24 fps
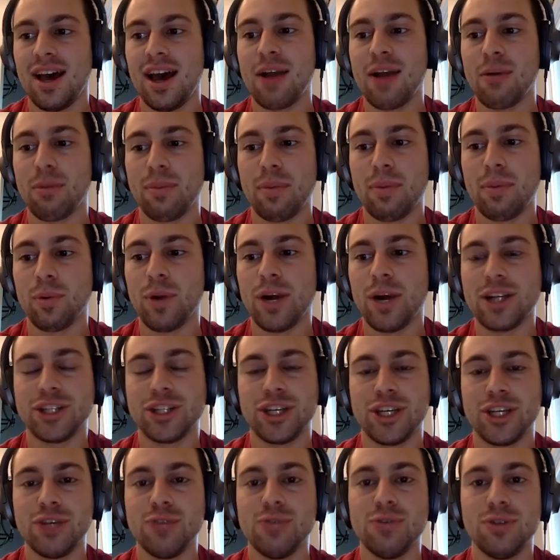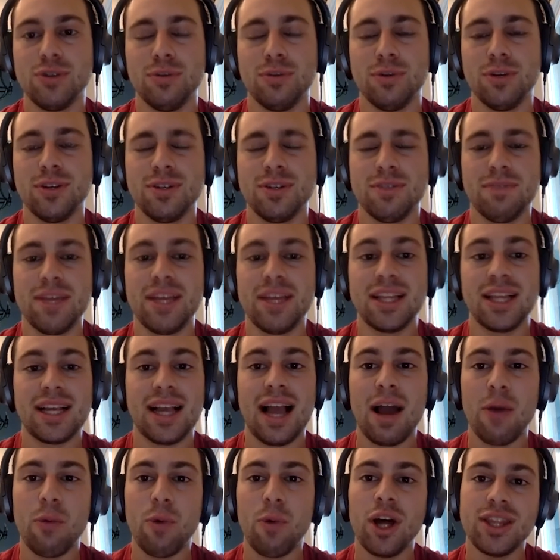remember watching YouTubers and being
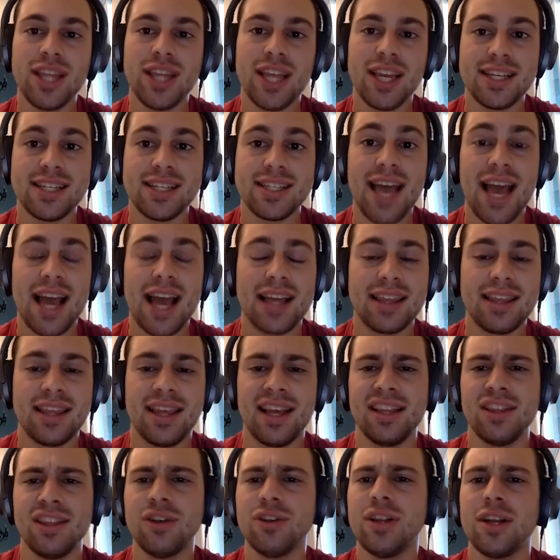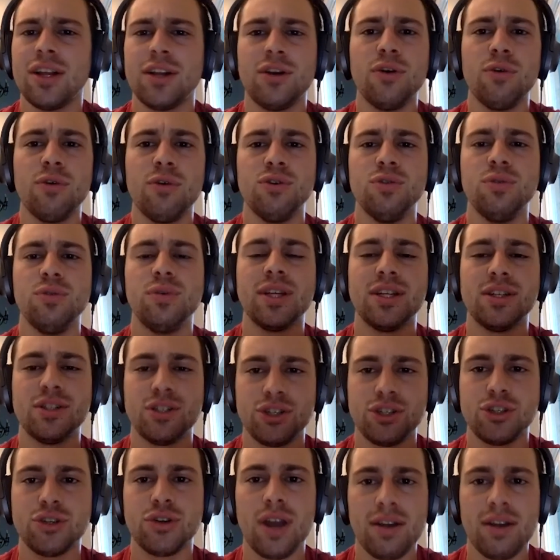like, I want that exact thing. They're like, no, you can
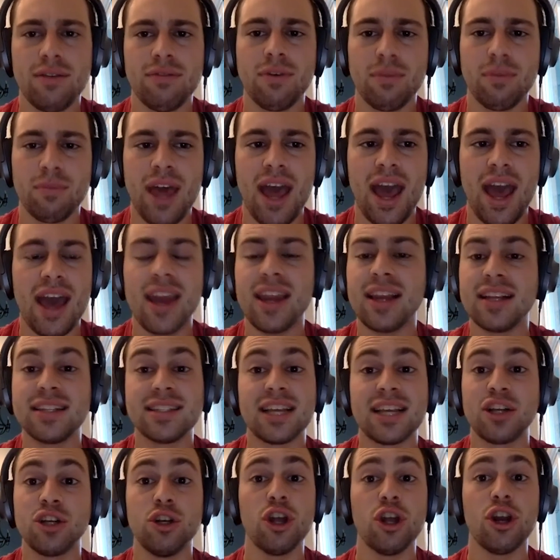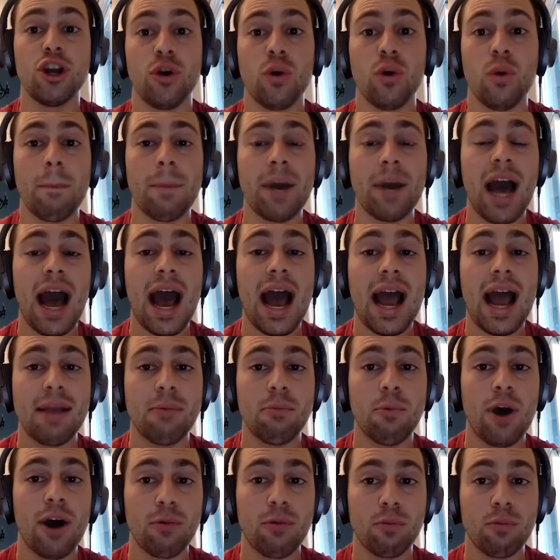stray from that. And it's like, no, but I
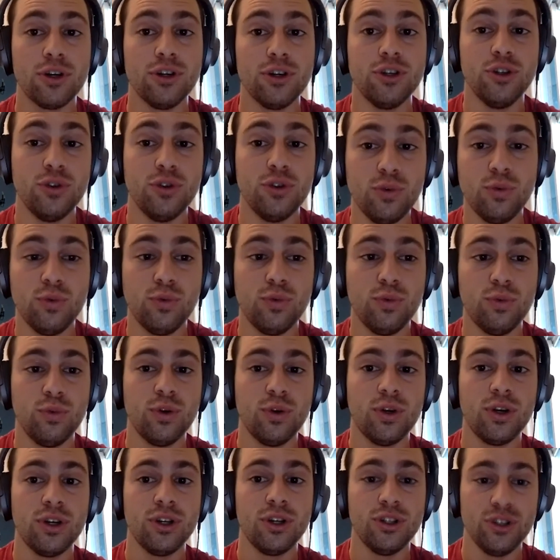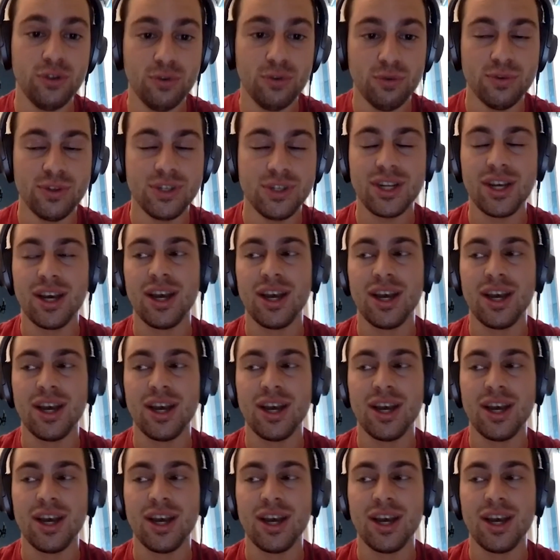want what you use,